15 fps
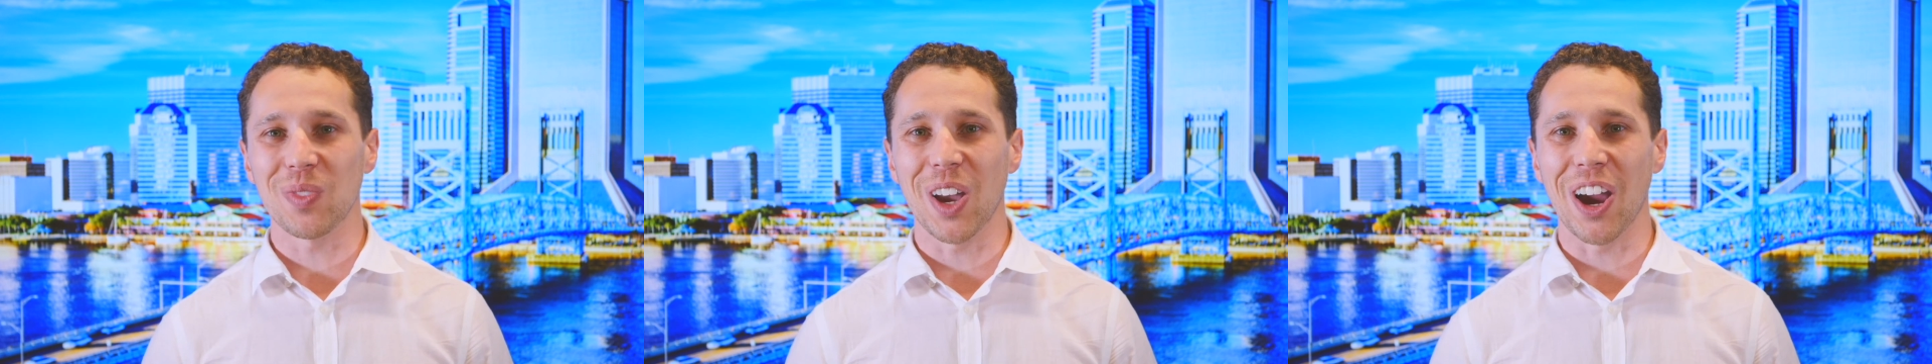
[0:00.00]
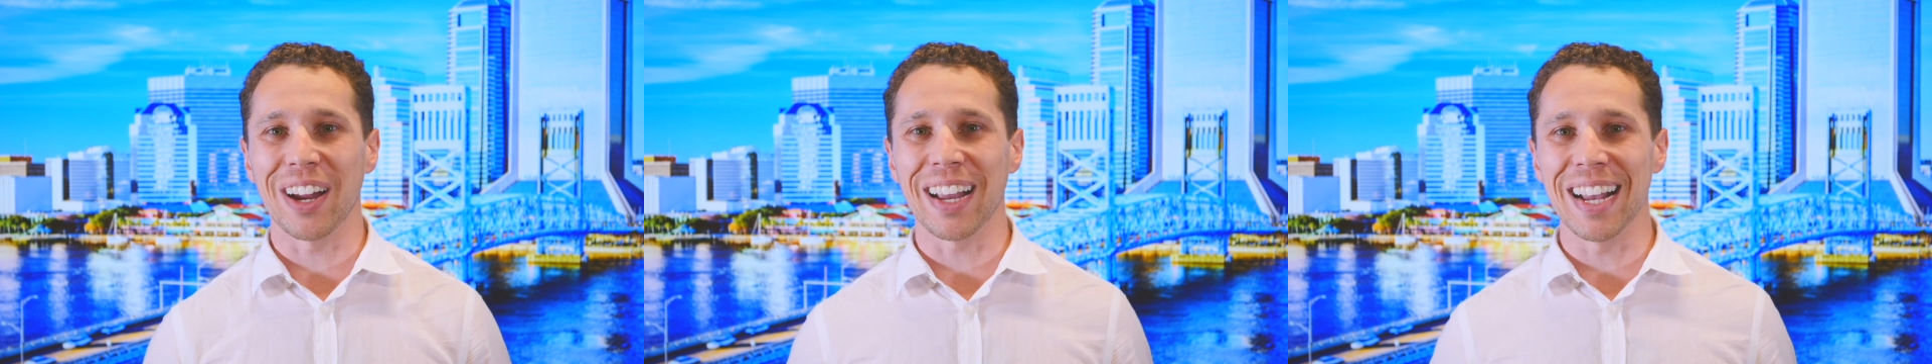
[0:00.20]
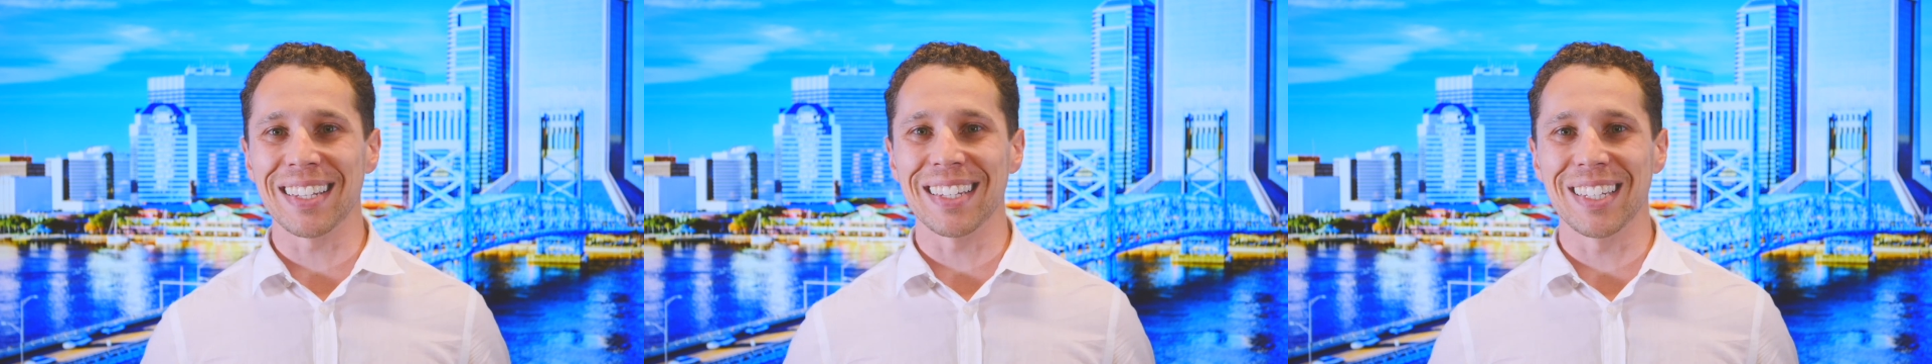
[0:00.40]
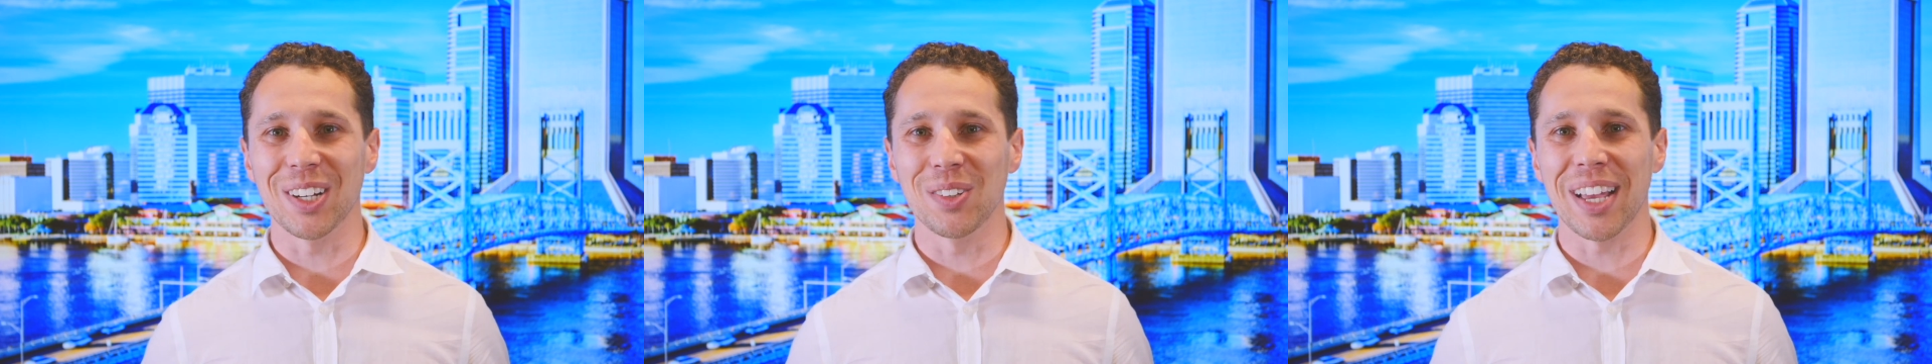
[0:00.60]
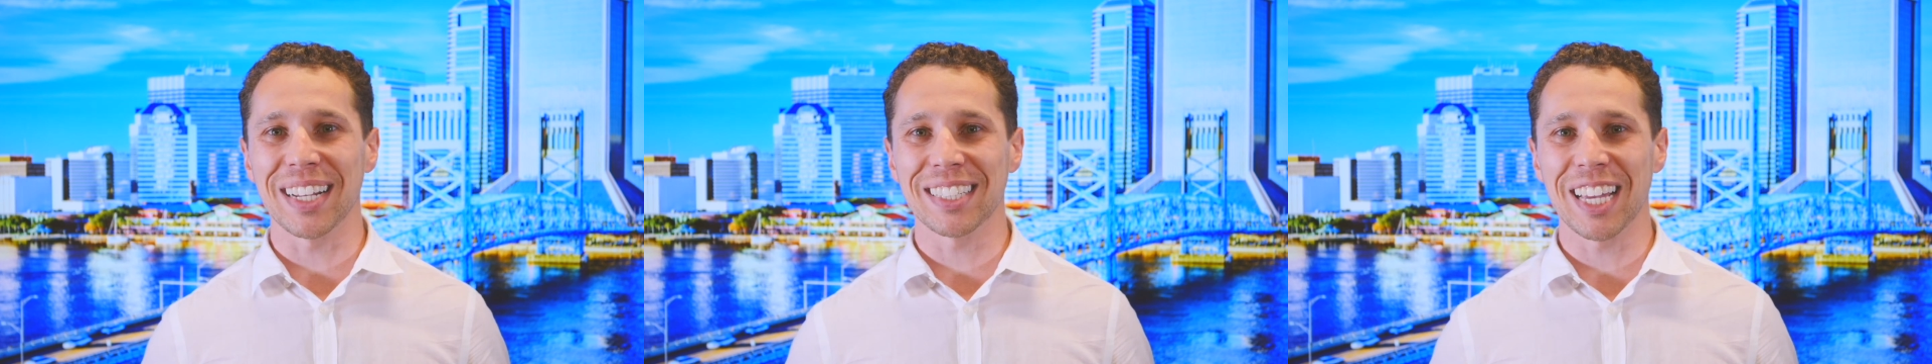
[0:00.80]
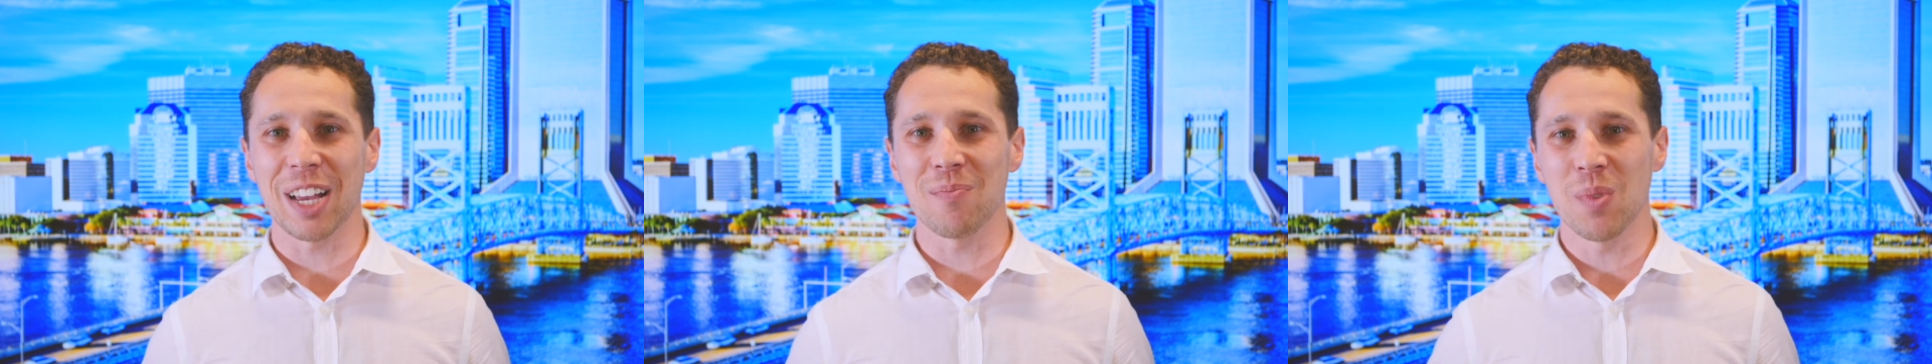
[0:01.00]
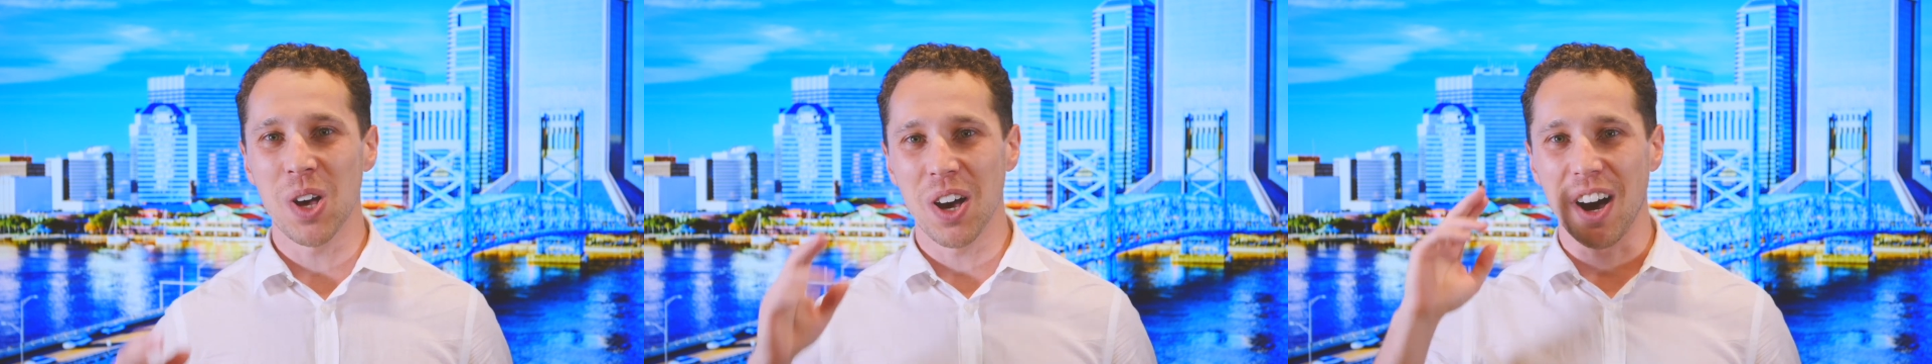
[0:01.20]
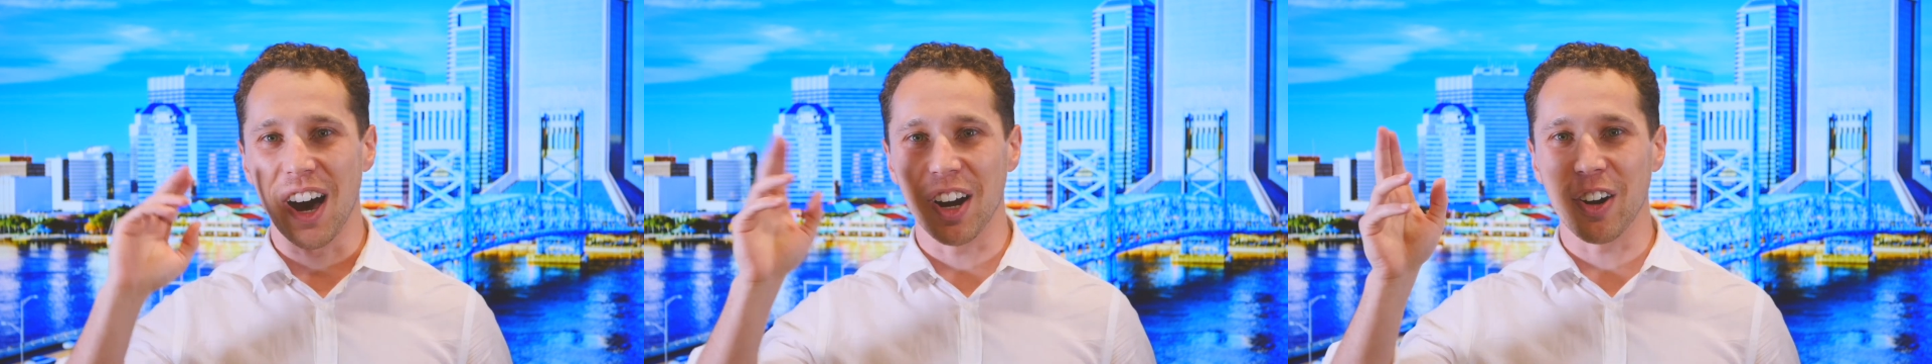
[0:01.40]
All right, guys, until next time,
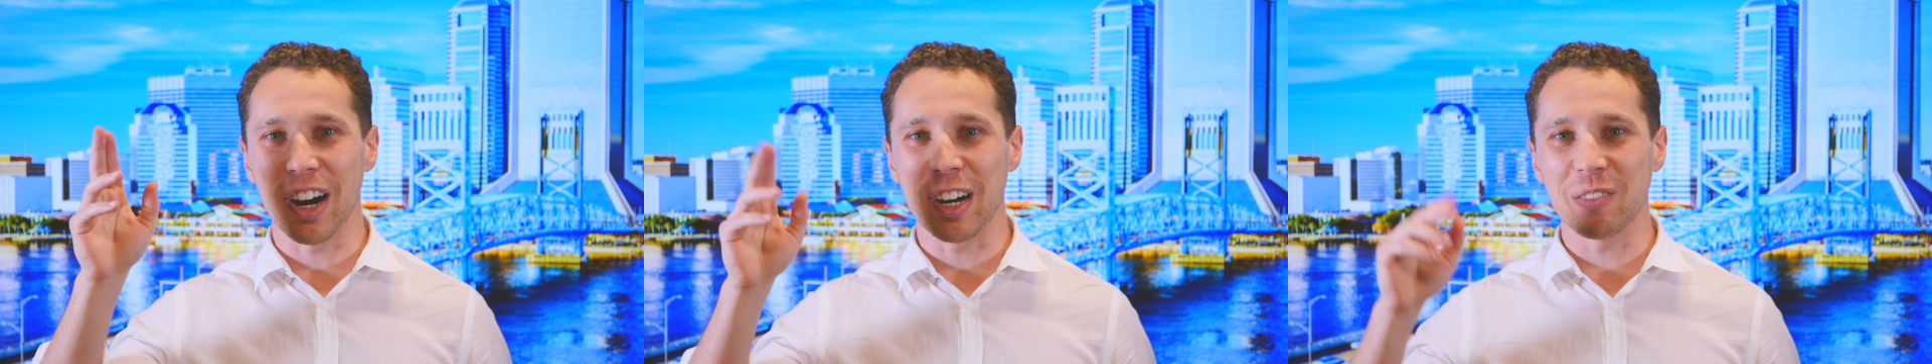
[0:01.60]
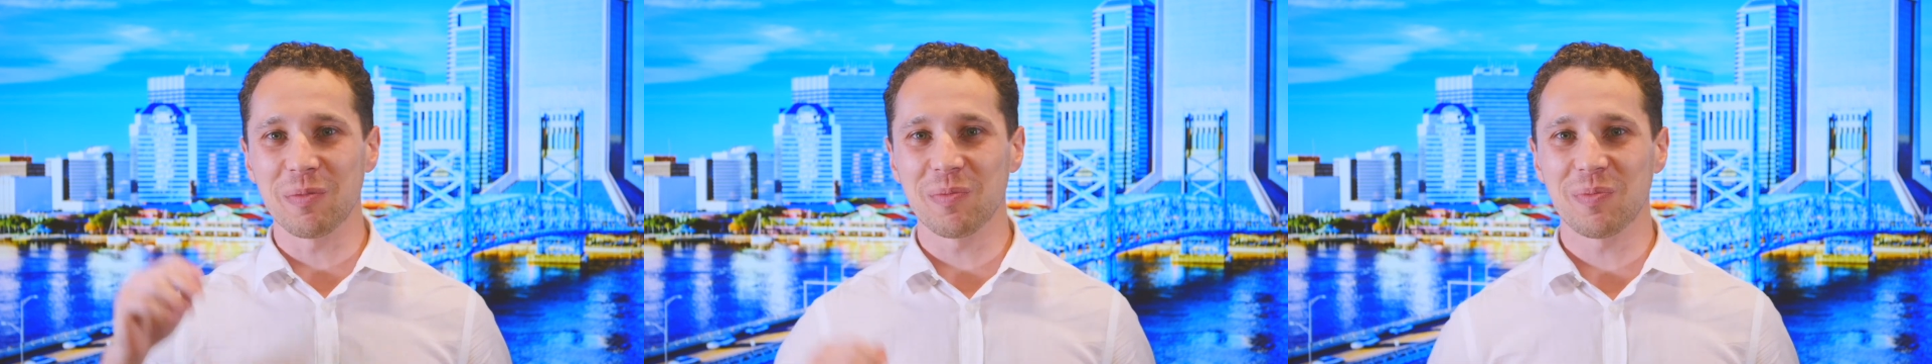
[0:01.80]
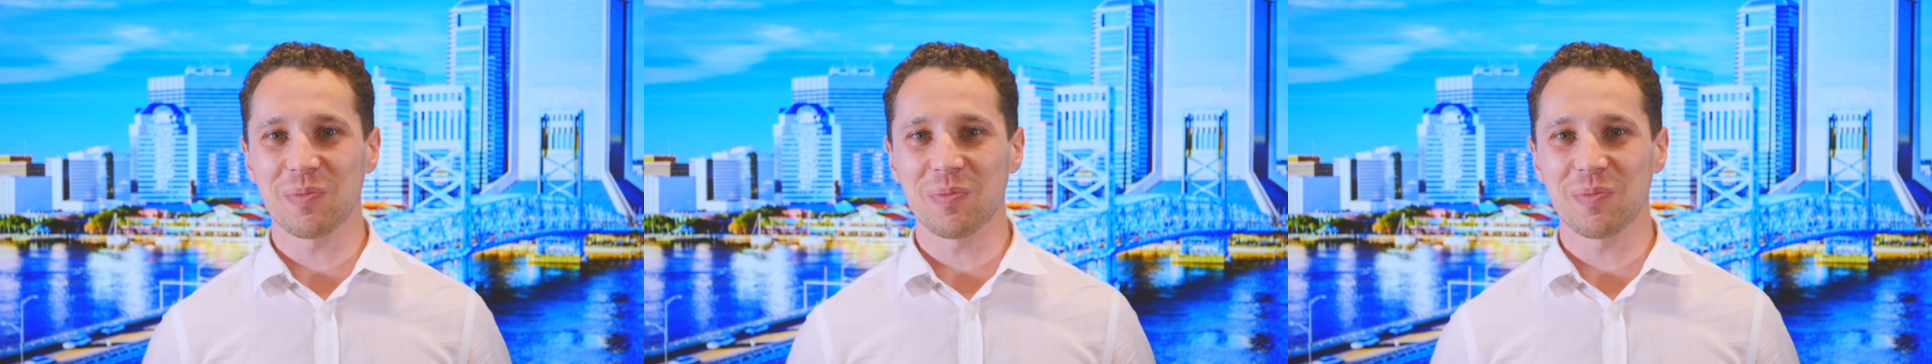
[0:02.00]
Otter out.